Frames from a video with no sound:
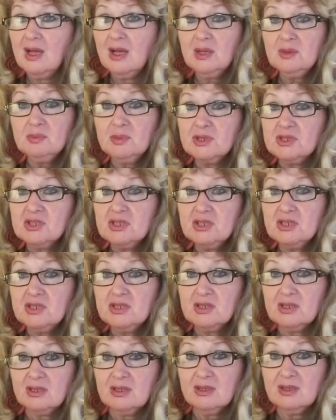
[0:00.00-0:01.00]
a
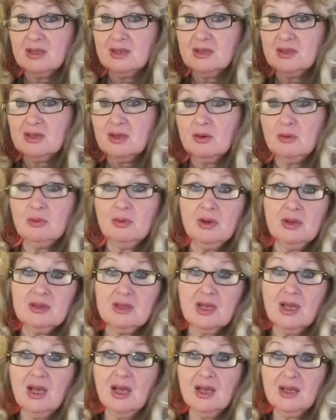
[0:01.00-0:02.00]
magician,
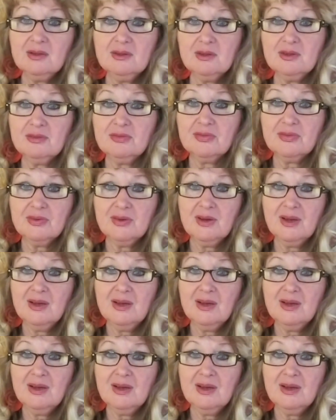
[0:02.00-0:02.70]
what kind of